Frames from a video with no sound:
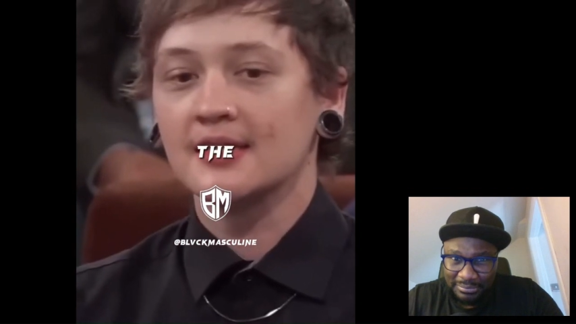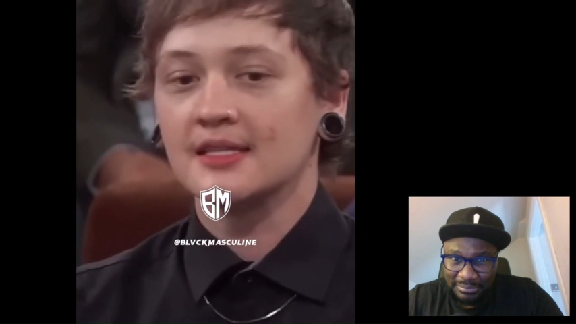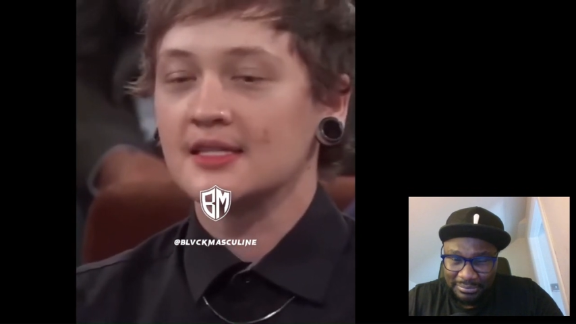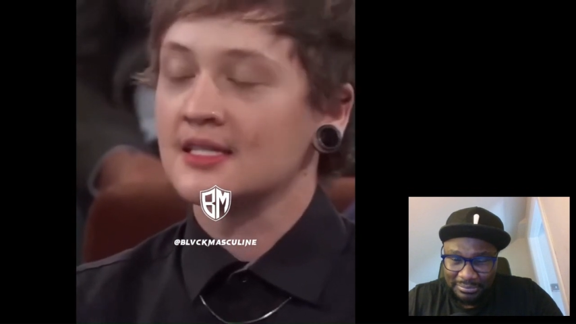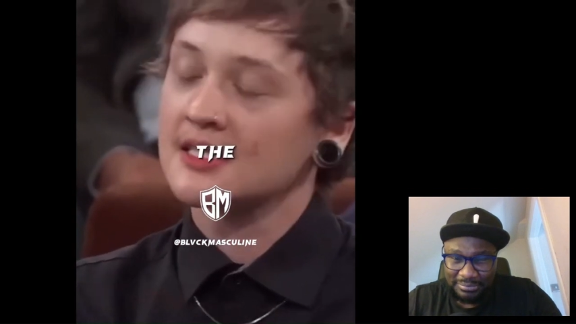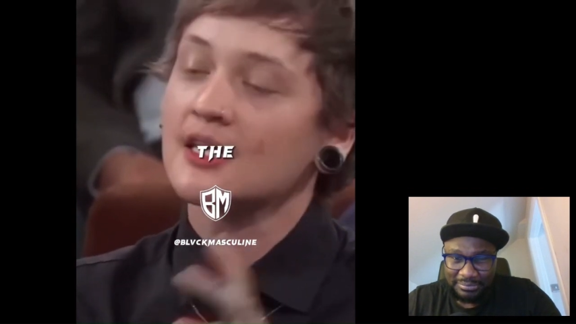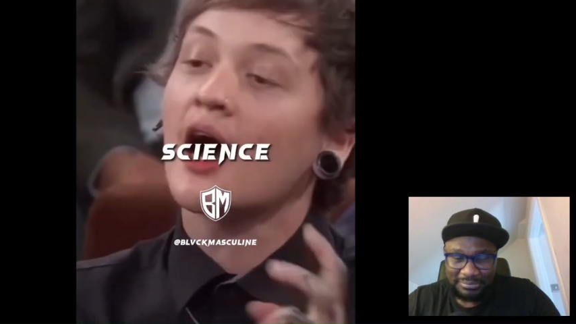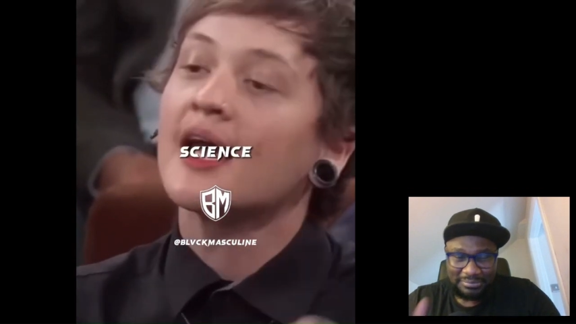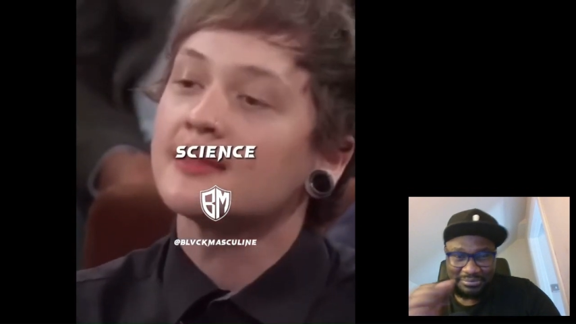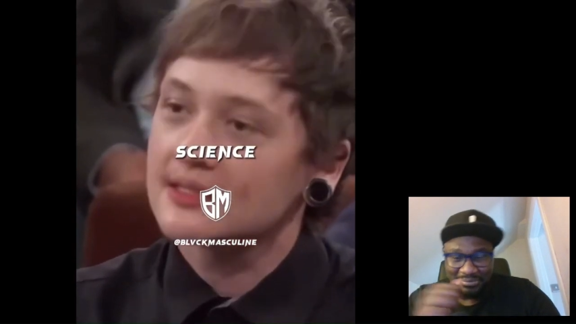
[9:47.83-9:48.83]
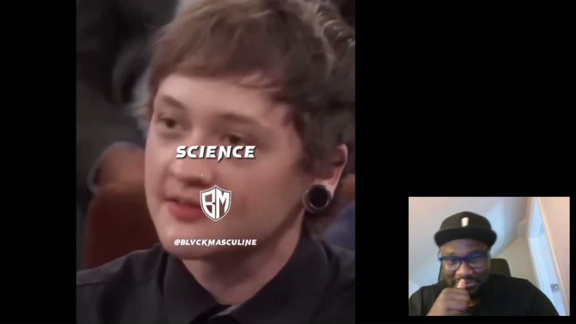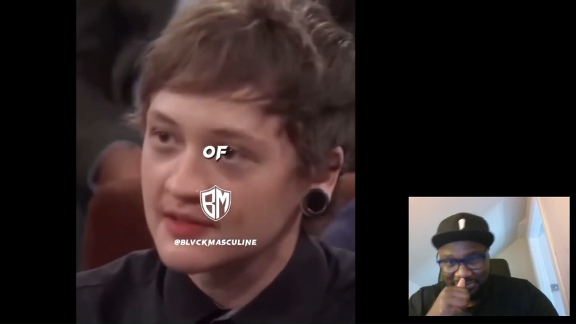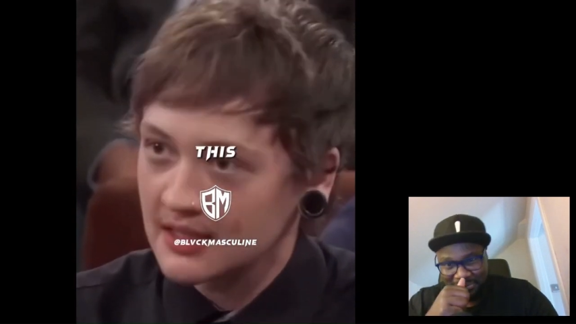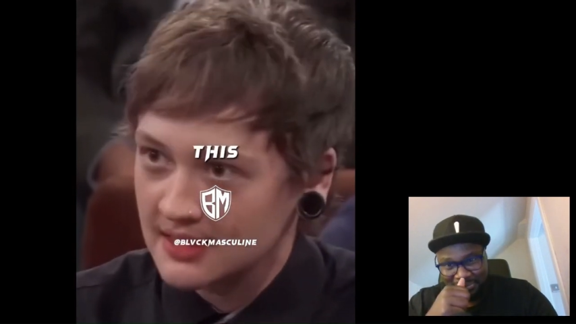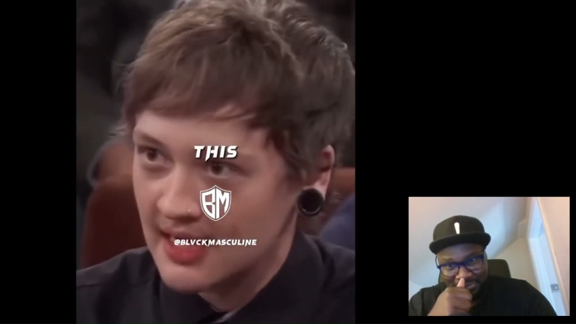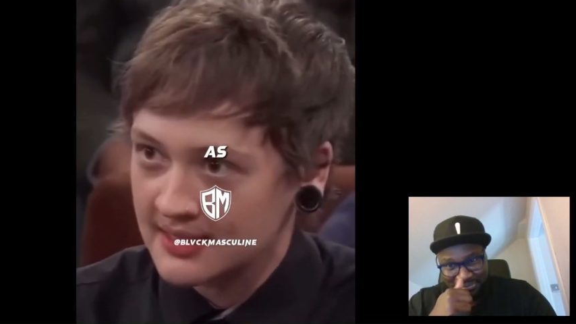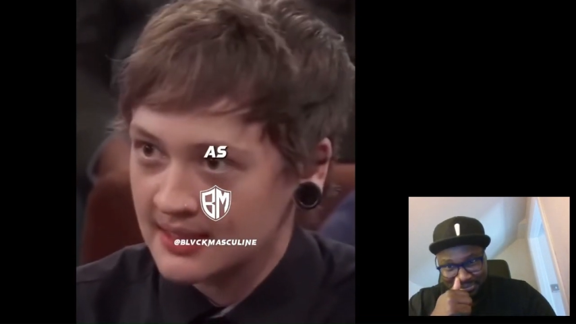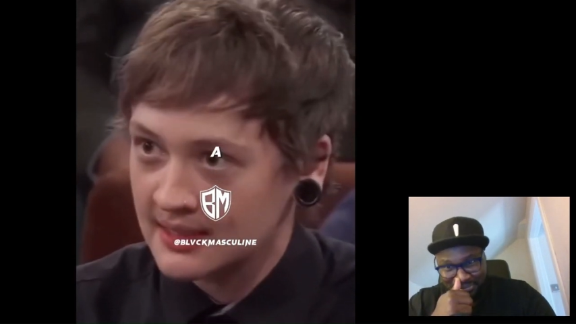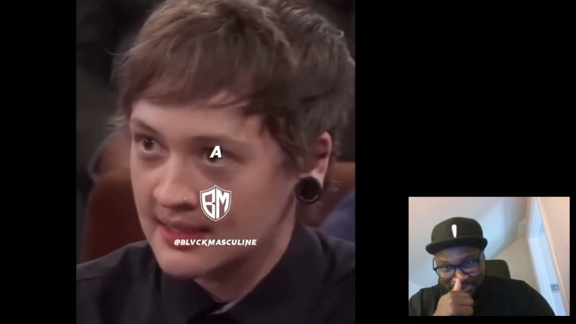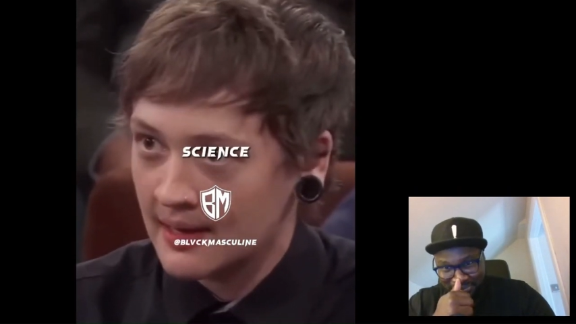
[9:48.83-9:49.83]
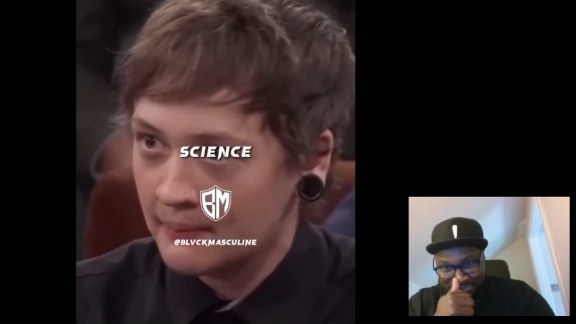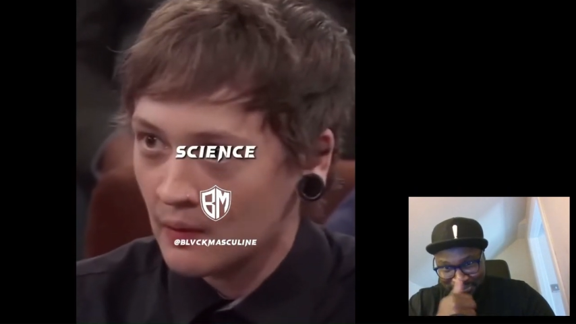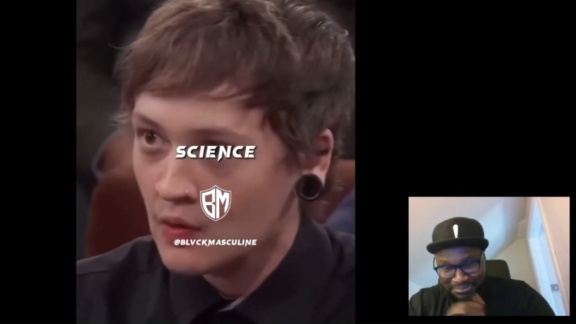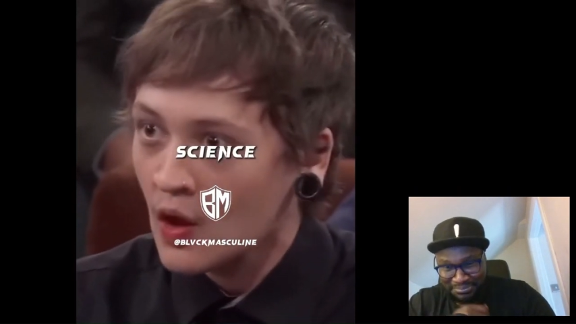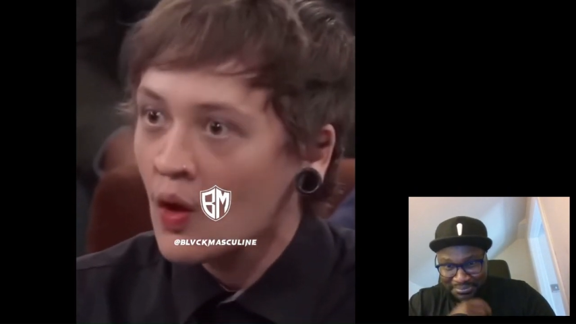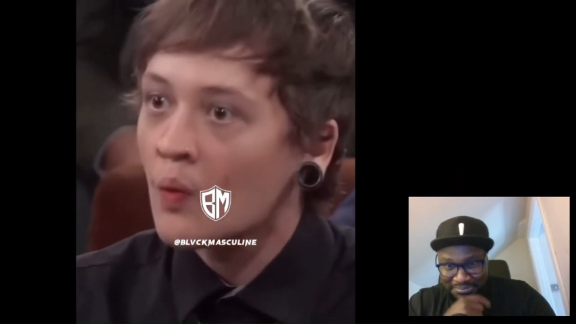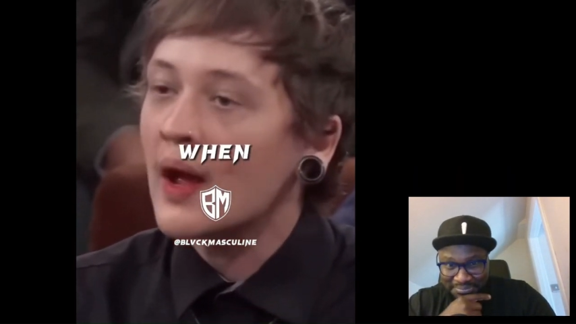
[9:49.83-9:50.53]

Speaker 1: the, the science of this as an example? Science.